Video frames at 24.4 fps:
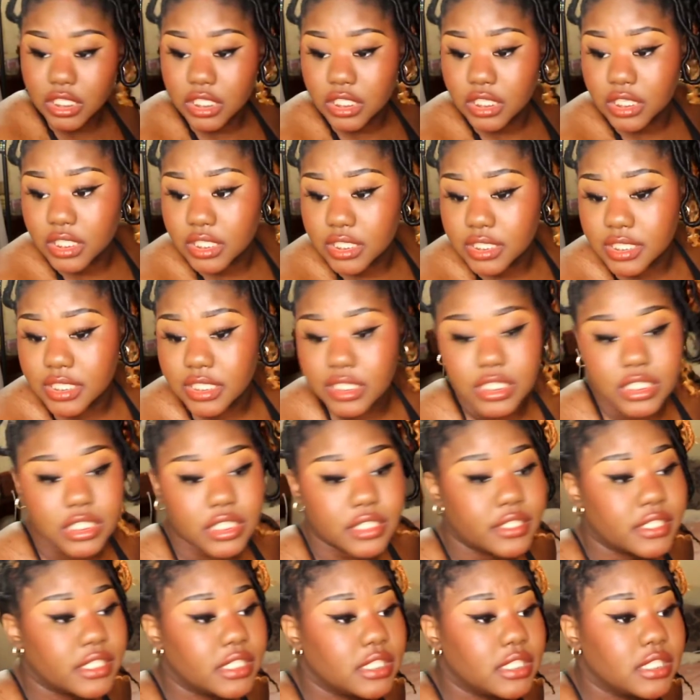in this
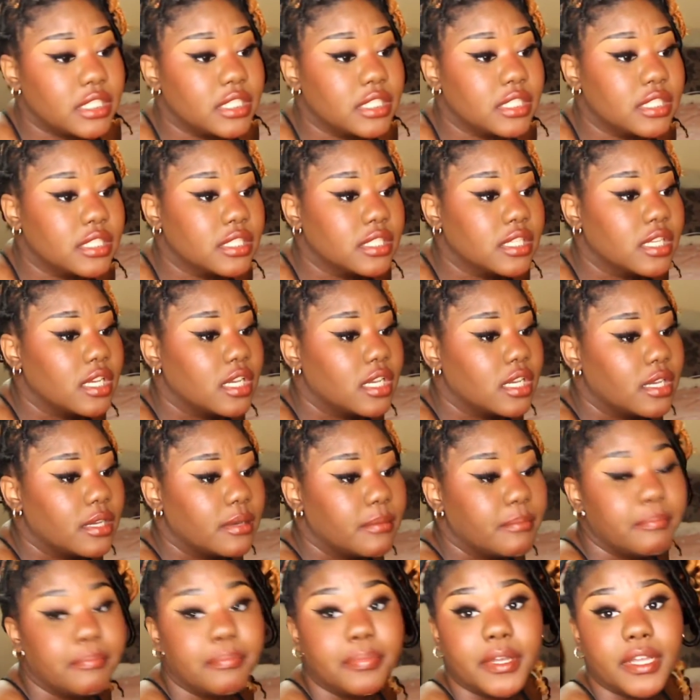series,
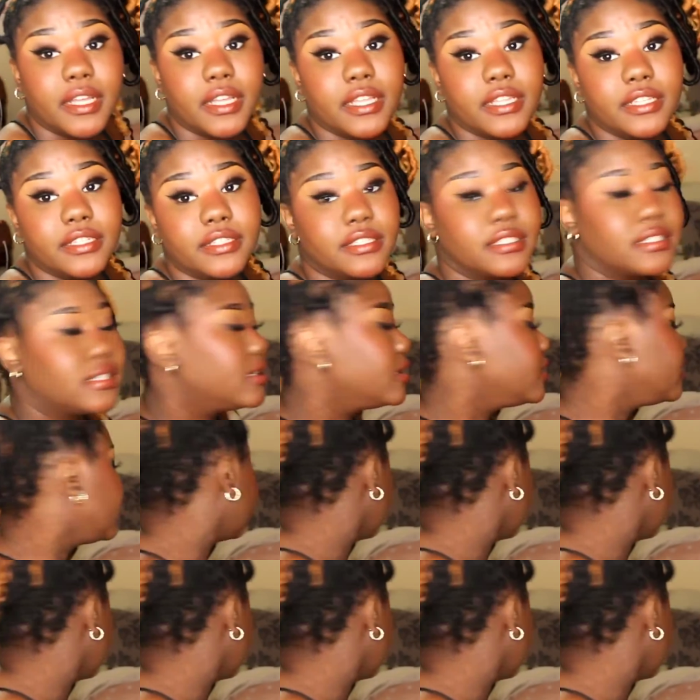but